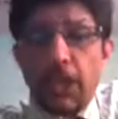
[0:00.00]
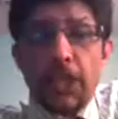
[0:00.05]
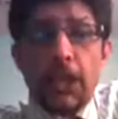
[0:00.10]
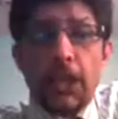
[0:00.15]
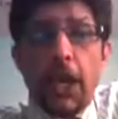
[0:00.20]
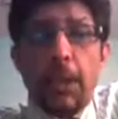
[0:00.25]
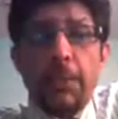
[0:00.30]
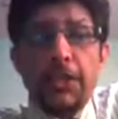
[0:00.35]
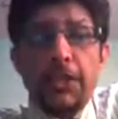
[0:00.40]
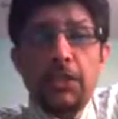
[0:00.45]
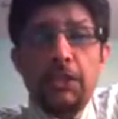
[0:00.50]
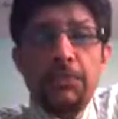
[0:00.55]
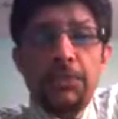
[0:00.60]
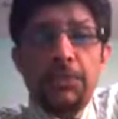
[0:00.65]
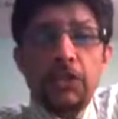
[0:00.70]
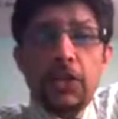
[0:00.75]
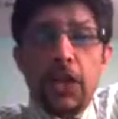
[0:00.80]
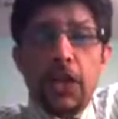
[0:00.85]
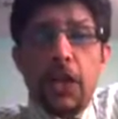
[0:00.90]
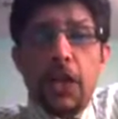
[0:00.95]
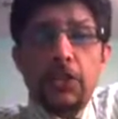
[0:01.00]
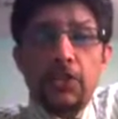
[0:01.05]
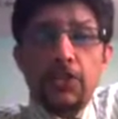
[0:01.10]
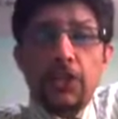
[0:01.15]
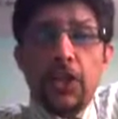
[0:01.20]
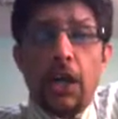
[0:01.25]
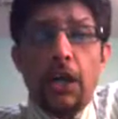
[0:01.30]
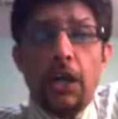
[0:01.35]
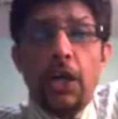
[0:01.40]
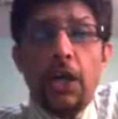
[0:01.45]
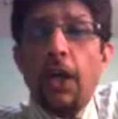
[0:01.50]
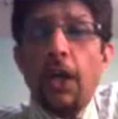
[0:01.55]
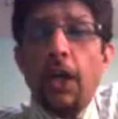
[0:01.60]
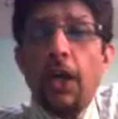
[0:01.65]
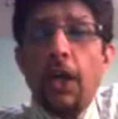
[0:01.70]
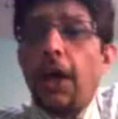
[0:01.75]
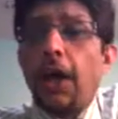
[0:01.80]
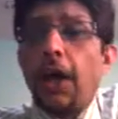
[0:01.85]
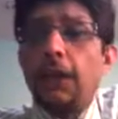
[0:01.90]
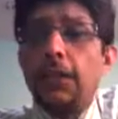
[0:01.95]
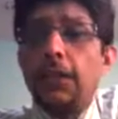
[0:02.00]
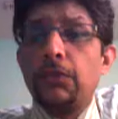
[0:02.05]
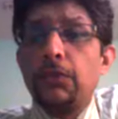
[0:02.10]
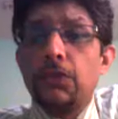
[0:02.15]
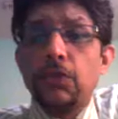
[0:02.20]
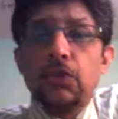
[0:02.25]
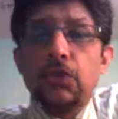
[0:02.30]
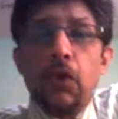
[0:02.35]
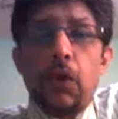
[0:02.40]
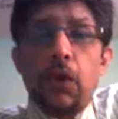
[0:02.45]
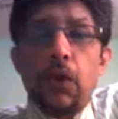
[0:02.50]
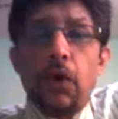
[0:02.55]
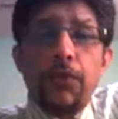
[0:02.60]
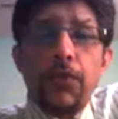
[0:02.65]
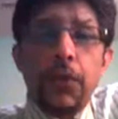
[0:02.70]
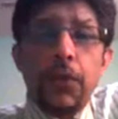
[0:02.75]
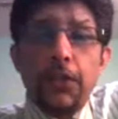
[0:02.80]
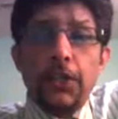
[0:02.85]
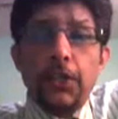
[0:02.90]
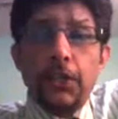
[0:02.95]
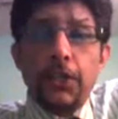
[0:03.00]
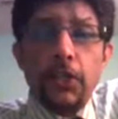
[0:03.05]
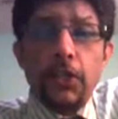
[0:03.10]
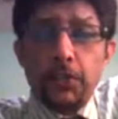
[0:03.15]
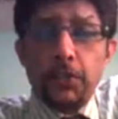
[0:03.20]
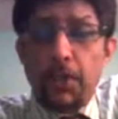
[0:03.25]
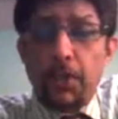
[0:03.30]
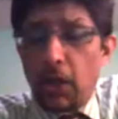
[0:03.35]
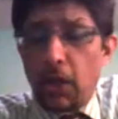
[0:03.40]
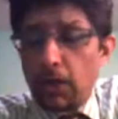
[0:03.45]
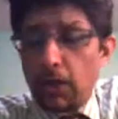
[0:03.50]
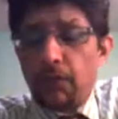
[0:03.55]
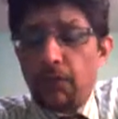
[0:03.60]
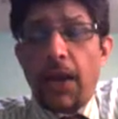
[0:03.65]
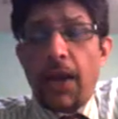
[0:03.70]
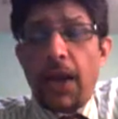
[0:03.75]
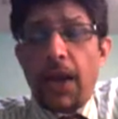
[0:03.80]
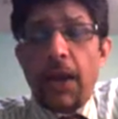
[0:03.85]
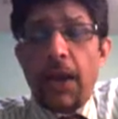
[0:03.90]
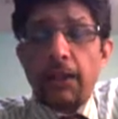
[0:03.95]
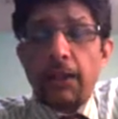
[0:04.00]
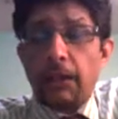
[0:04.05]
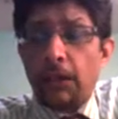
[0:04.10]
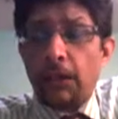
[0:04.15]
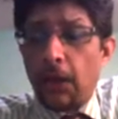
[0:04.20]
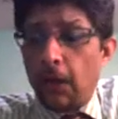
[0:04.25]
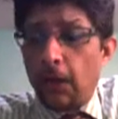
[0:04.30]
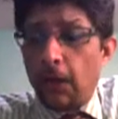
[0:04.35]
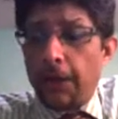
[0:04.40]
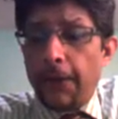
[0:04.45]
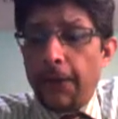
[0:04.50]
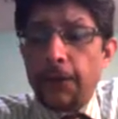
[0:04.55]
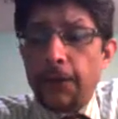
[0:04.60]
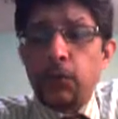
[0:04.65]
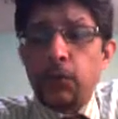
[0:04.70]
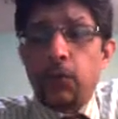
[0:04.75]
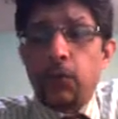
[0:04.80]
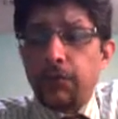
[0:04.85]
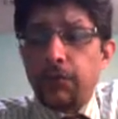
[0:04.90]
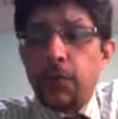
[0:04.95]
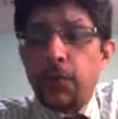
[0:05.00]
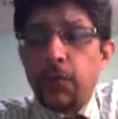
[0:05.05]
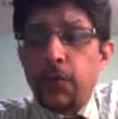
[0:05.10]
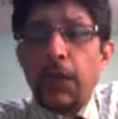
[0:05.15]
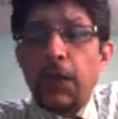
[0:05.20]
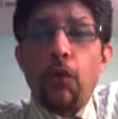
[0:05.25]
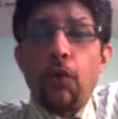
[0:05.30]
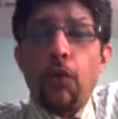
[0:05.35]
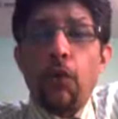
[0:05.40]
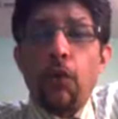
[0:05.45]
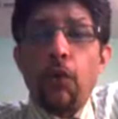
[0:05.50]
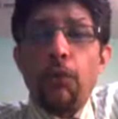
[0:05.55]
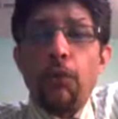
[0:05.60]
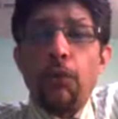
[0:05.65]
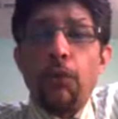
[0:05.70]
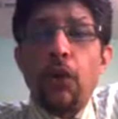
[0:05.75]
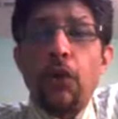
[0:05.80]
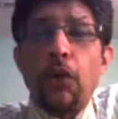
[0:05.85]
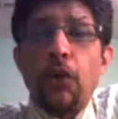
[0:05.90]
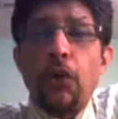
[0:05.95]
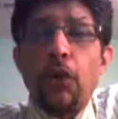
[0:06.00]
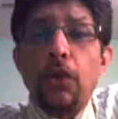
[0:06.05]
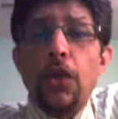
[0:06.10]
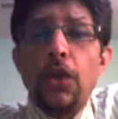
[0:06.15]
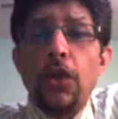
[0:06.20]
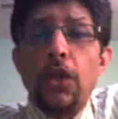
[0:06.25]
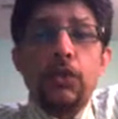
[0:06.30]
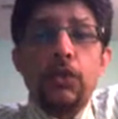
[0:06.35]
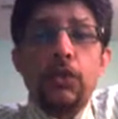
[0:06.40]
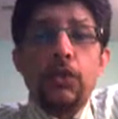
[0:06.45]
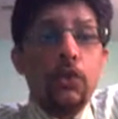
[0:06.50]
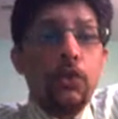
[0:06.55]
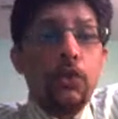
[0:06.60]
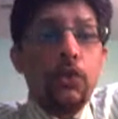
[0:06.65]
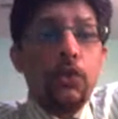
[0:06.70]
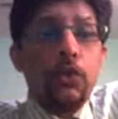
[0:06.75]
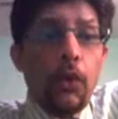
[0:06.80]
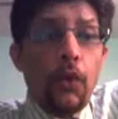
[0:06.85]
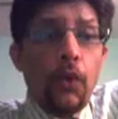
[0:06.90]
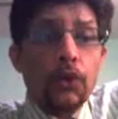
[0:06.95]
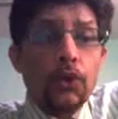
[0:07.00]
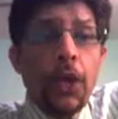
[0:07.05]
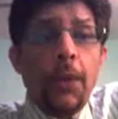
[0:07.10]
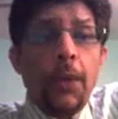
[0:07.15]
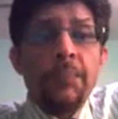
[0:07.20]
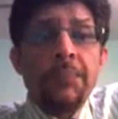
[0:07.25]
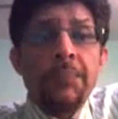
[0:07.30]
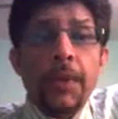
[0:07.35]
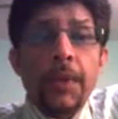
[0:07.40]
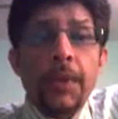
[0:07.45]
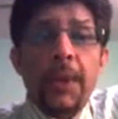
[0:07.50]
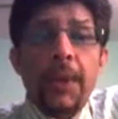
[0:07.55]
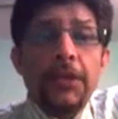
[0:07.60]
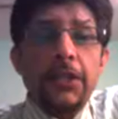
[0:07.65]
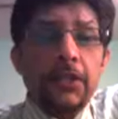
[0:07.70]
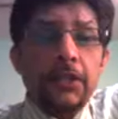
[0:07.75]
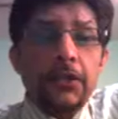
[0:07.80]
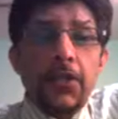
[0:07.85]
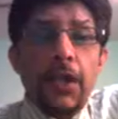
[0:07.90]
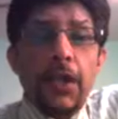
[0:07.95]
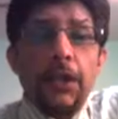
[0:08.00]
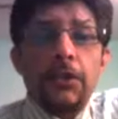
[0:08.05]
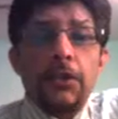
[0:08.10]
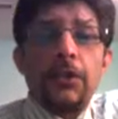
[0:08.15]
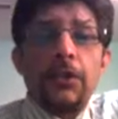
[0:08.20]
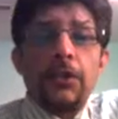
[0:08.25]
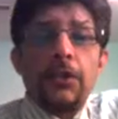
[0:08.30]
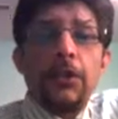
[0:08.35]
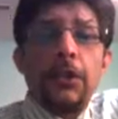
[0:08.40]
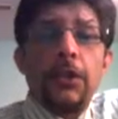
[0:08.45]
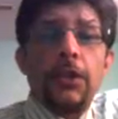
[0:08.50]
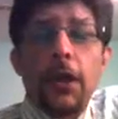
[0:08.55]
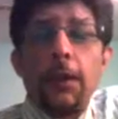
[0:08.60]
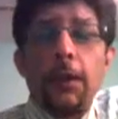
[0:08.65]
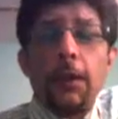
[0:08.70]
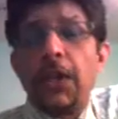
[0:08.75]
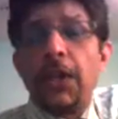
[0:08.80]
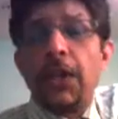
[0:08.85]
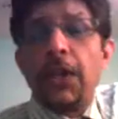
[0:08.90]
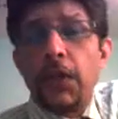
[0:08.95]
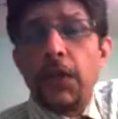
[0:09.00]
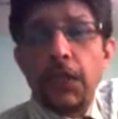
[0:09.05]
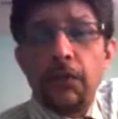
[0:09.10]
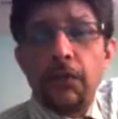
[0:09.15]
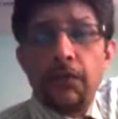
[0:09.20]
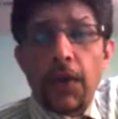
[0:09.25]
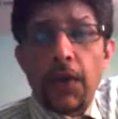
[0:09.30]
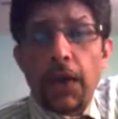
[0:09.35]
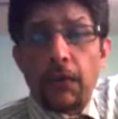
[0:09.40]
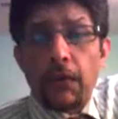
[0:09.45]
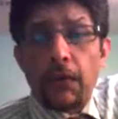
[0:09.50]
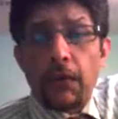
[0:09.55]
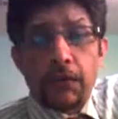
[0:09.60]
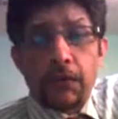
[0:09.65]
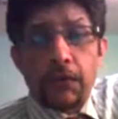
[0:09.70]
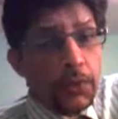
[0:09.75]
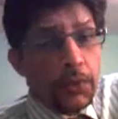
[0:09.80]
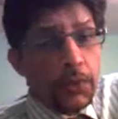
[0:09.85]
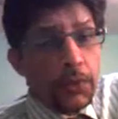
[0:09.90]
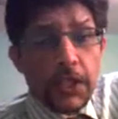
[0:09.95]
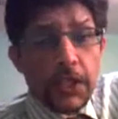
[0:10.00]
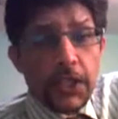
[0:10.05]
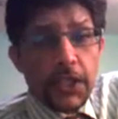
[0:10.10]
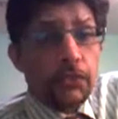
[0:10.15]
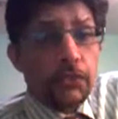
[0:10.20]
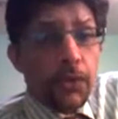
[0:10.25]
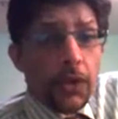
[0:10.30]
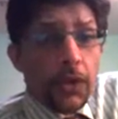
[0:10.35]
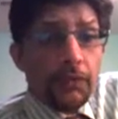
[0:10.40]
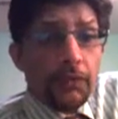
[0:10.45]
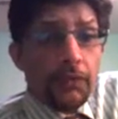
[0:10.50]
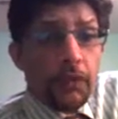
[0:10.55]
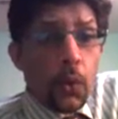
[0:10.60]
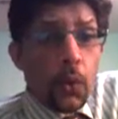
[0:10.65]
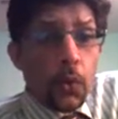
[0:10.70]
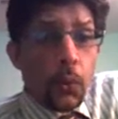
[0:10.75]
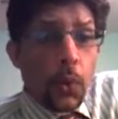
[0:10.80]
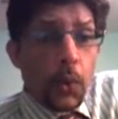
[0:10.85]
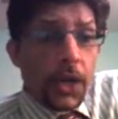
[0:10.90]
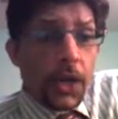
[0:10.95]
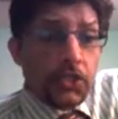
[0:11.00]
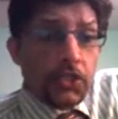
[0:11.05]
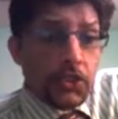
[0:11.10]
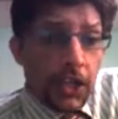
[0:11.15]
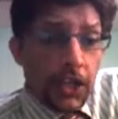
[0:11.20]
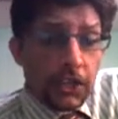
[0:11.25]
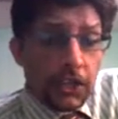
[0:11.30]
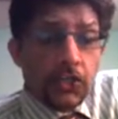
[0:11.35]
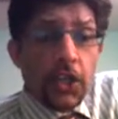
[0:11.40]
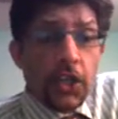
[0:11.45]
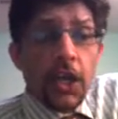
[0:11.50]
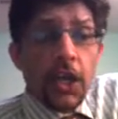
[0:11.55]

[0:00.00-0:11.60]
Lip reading: Hamilton Masakadza, he was gone for 18 to the bowling of Rankin, 18 of 24 balls with 2 fours. Brendan Taylor made 25 41 deliveries, 1 4, 1 6.